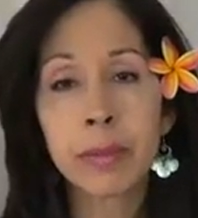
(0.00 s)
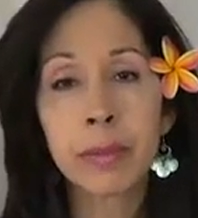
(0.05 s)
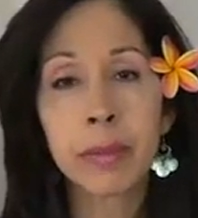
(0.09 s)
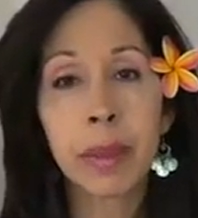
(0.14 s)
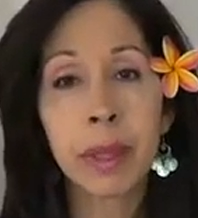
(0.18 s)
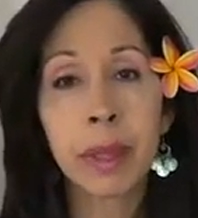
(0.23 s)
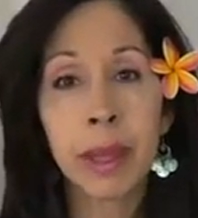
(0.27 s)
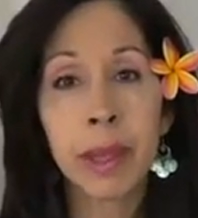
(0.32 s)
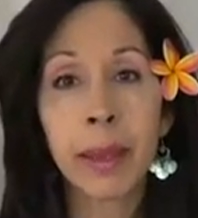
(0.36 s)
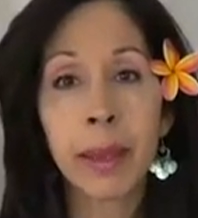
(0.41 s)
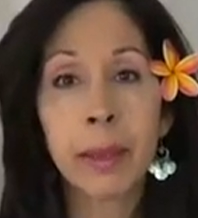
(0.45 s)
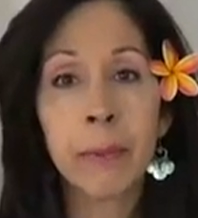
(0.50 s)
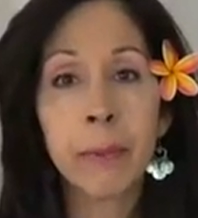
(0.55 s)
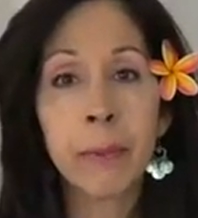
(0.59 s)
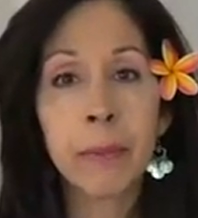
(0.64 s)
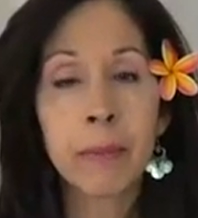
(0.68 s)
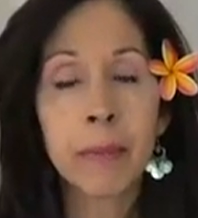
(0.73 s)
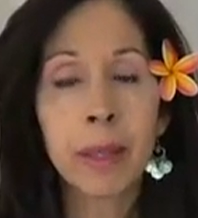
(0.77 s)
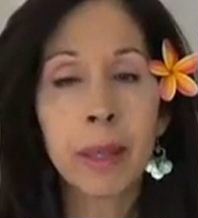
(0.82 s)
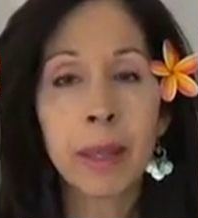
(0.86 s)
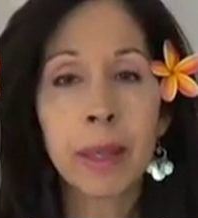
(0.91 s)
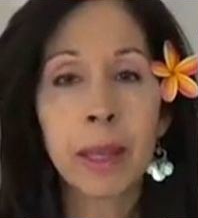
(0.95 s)
Okay.
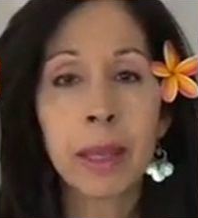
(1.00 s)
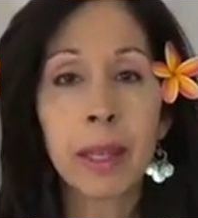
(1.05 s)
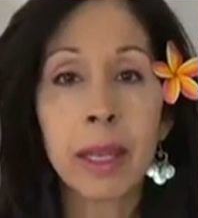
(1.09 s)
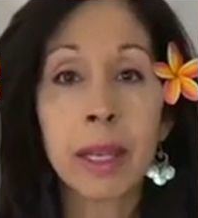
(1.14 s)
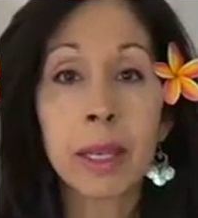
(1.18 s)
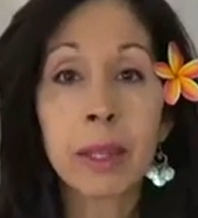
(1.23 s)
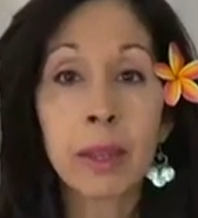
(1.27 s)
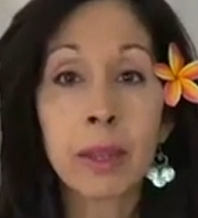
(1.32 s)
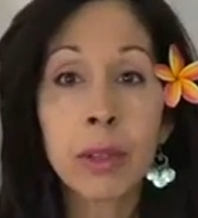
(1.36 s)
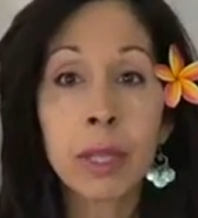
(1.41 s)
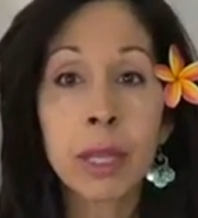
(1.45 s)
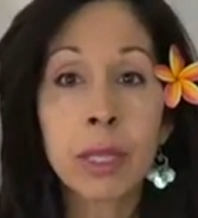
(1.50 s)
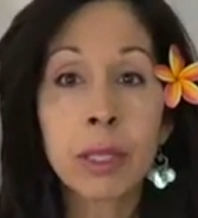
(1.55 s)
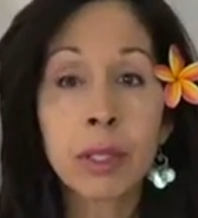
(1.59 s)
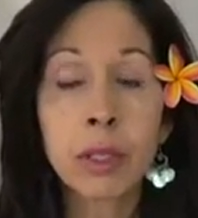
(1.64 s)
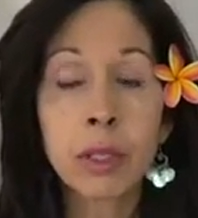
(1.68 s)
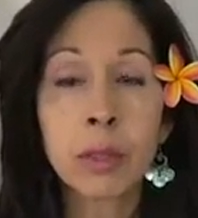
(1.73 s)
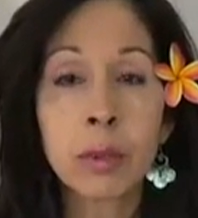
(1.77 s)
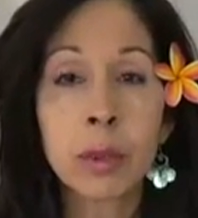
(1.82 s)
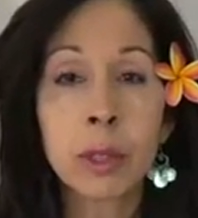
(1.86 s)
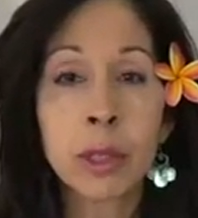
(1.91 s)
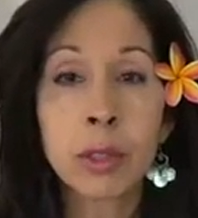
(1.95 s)
And I know that
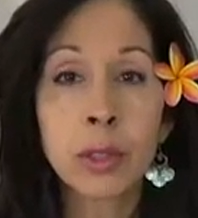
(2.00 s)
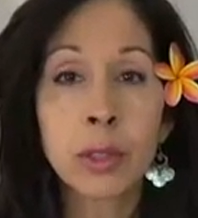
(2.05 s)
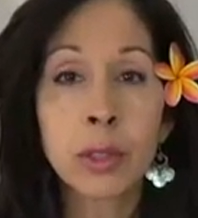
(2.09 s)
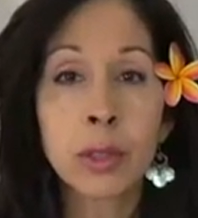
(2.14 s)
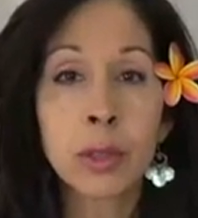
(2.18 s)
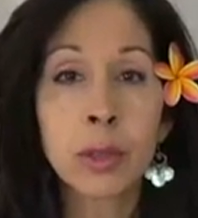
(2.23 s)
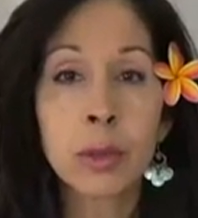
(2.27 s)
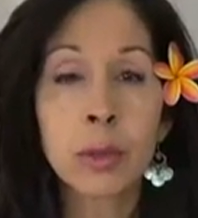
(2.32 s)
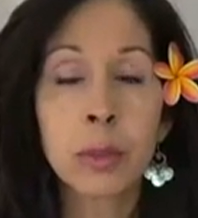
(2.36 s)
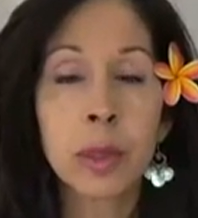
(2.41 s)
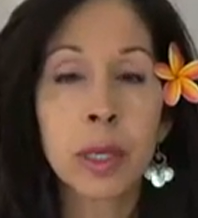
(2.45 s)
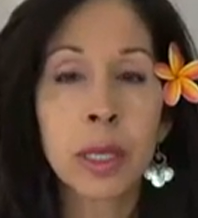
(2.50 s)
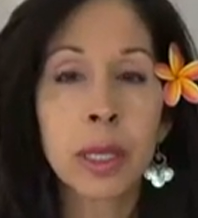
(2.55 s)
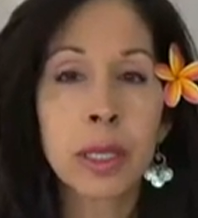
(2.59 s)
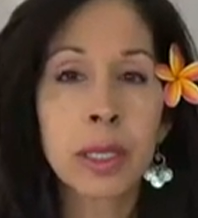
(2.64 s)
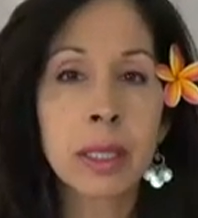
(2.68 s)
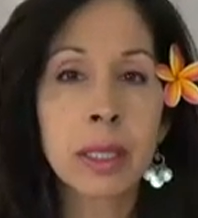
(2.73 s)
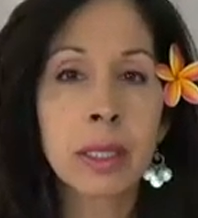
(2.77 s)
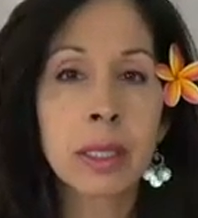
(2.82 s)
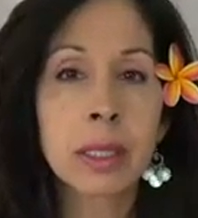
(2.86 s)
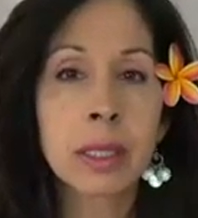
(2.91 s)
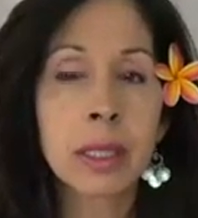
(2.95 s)
to be true
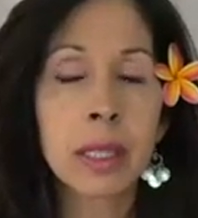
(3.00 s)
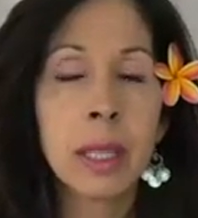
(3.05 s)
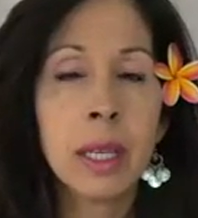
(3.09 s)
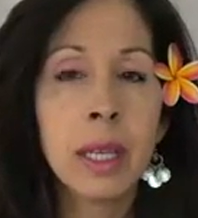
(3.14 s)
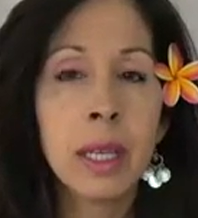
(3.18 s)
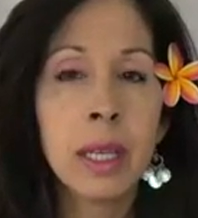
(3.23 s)
because